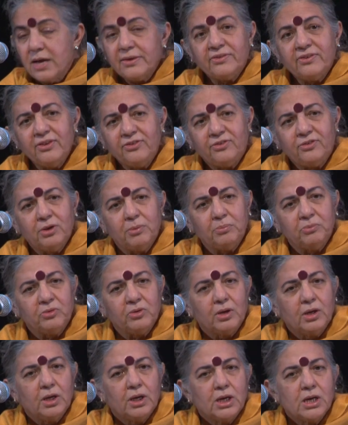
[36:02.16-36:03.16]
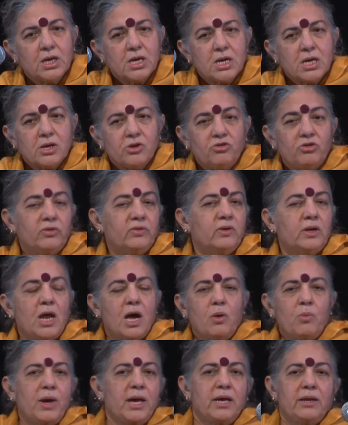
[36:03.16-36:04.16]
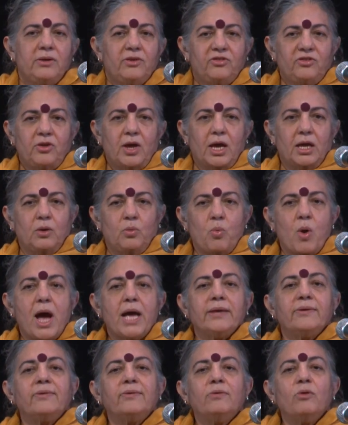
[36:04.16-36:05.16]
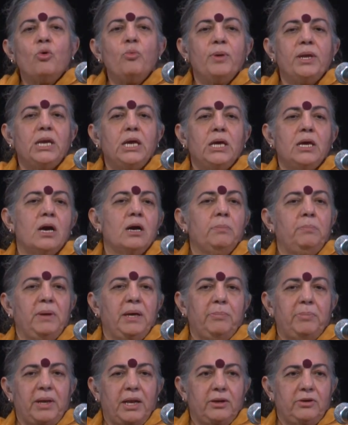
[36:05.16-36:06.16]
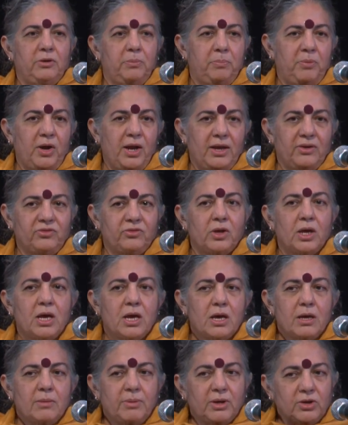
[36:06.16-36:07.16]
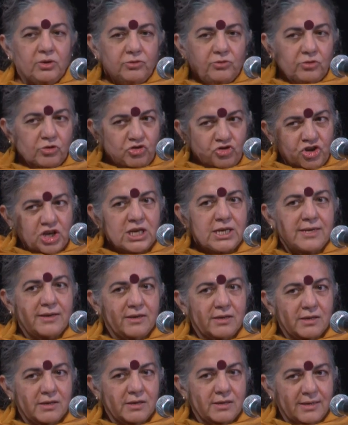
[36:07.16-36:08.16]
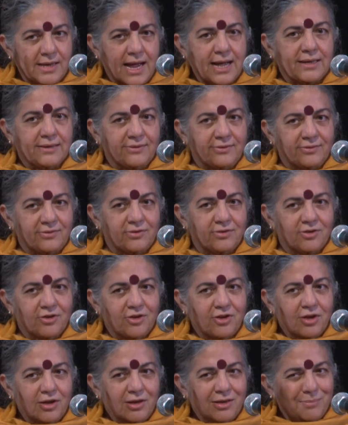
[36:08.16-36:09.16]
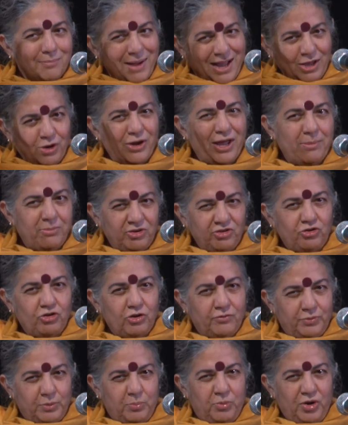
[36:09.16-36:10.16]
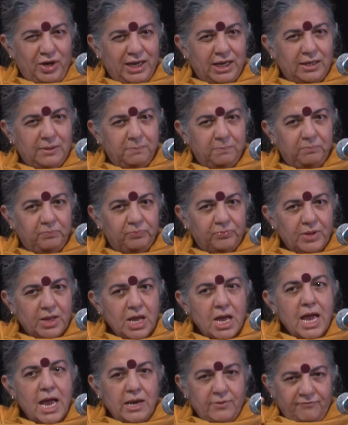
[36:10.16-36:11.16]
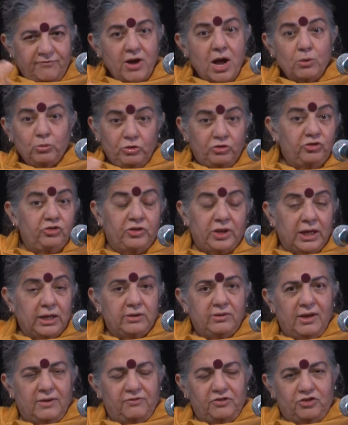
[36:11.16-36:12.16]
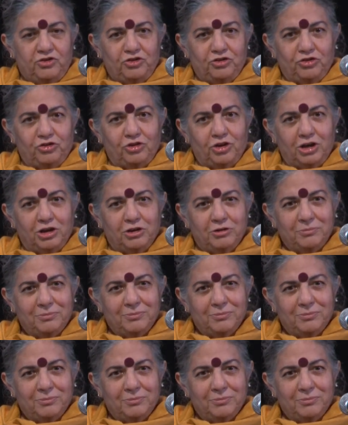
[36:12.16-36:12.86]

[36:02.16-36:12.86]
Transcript: systems, she said, now I understand why so many young people are depressed, because she does biochemistry of the brain and found zinc deficiency.